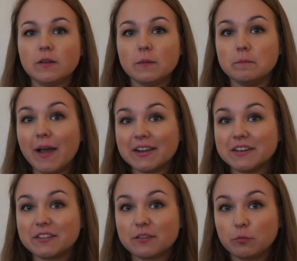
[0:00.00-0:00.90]

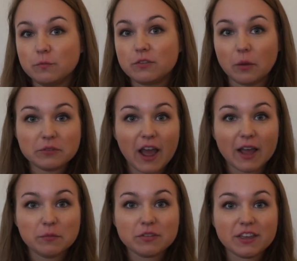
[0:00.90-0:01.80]
Magnets
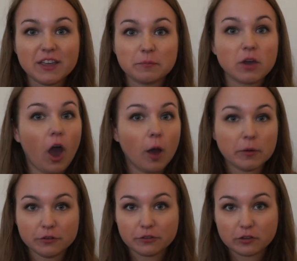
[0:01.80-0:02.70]
sometimes keep
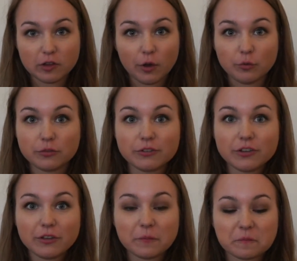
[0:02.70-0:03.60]
cupboards
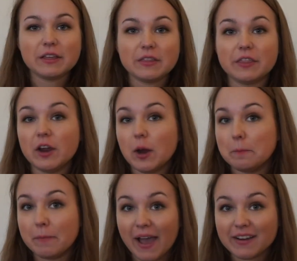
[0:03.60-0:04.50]
closed. There are
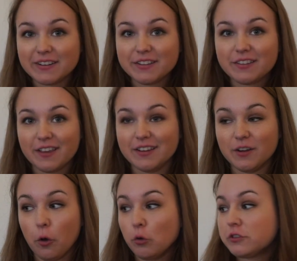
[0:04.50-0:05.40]
magnets in
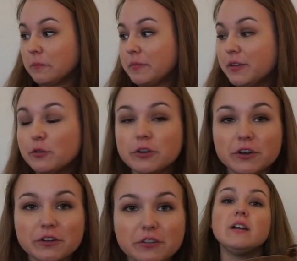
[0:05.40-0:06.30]
old
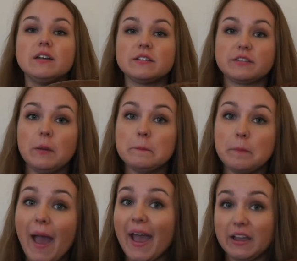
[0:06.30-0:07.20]
computers. Some
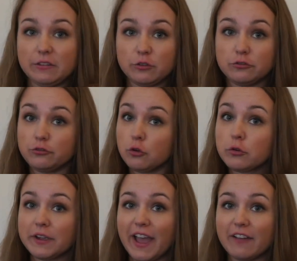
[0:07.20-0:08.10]
bags or
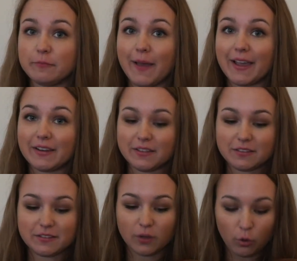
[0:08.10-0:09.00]
jewelry have
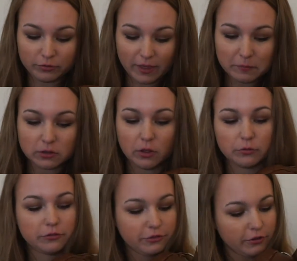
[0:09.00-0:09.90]
magnets to hold them
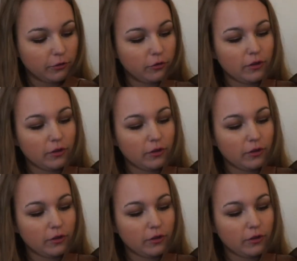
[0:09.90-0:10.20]
closed too.